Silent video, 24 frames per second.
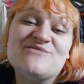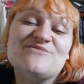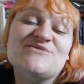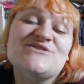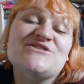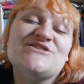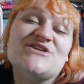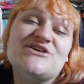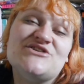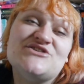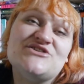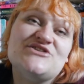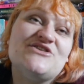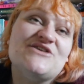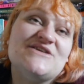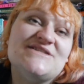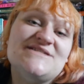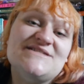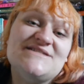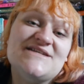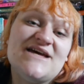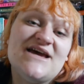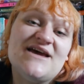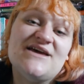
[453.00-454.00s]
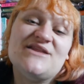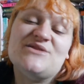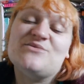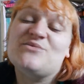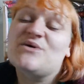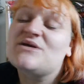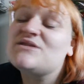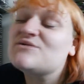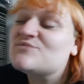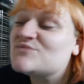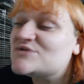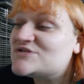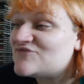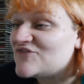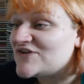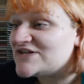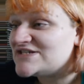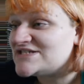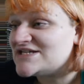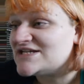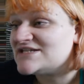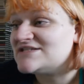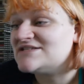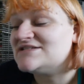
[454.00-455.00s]
day. It was such a nice day, the weather was
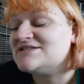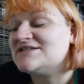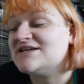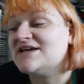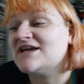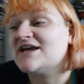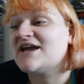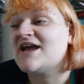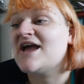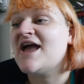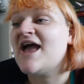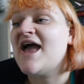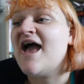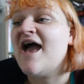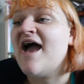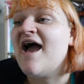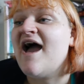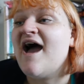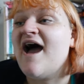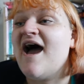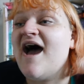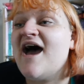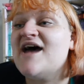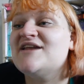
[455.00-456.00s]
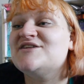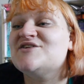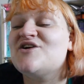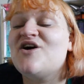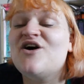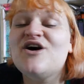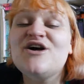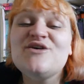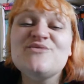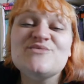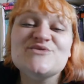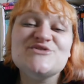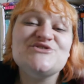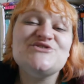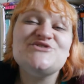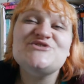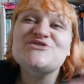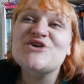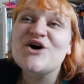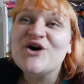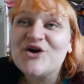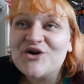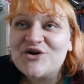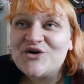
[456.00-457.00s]
fantastic, and I was
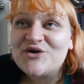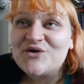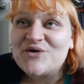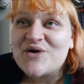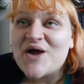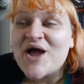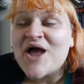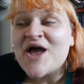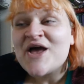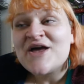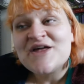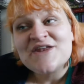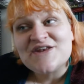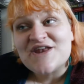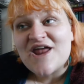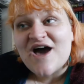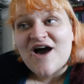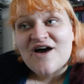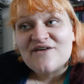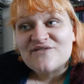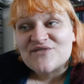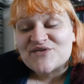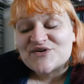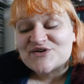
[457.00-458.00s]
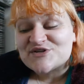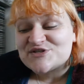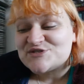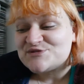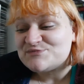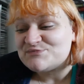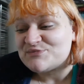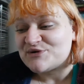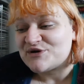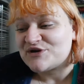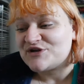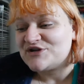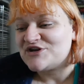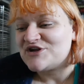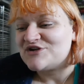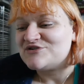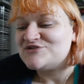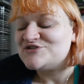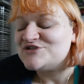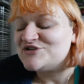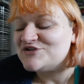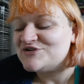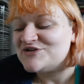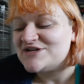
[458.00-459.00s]
so nervous, but you
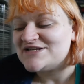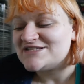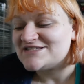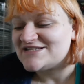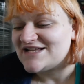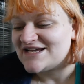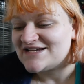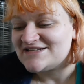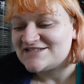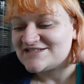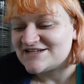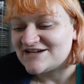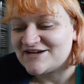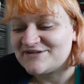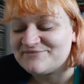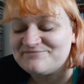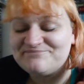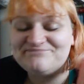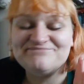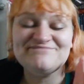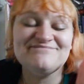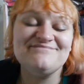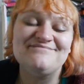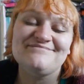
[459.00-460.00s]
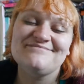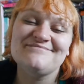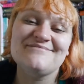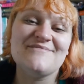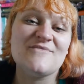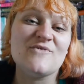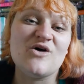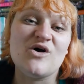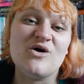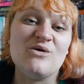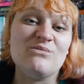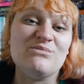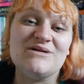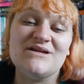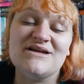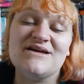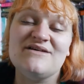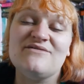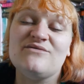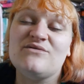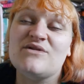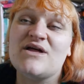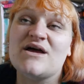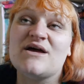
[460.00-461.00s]
know, 2 years later, can't
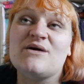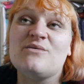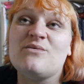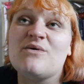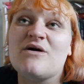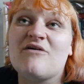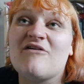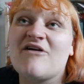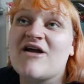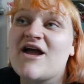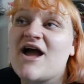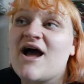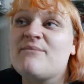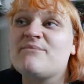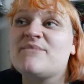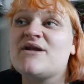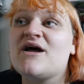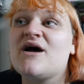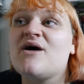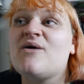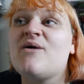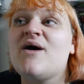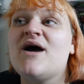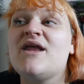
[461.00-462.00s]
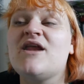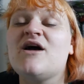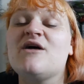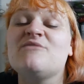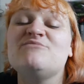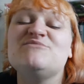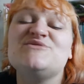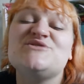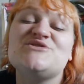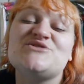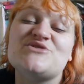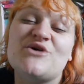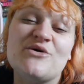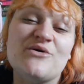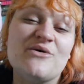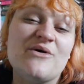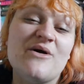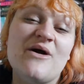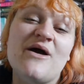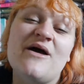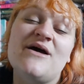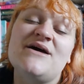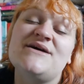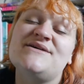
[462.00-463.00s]
believe like where I am now, and I'm
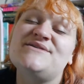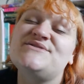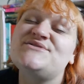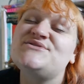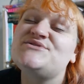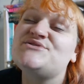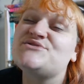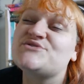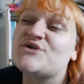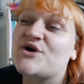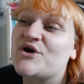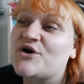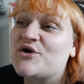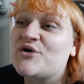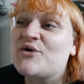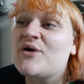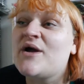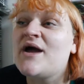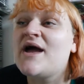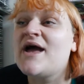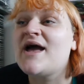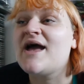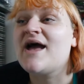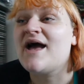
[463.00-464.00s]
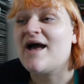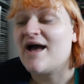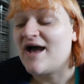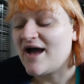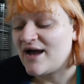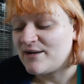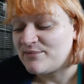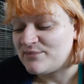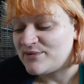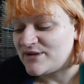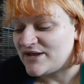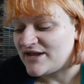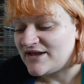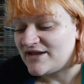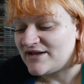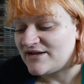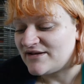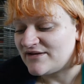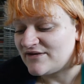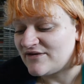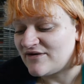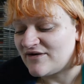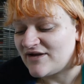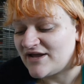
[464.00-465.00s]
so, so
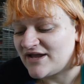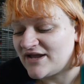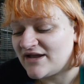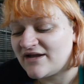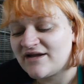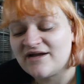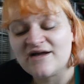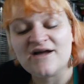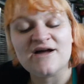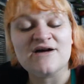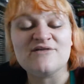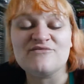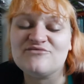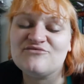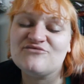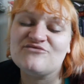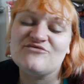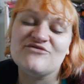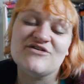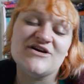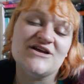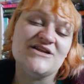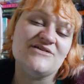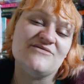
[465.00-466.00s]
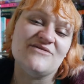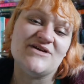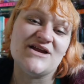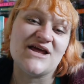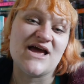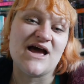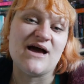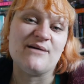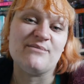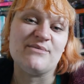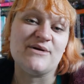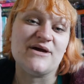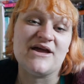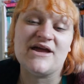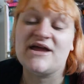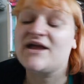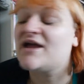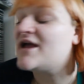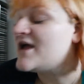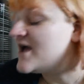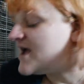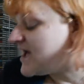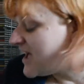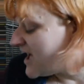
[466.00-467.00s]
happy, like really, really
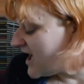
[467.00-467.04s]
happy,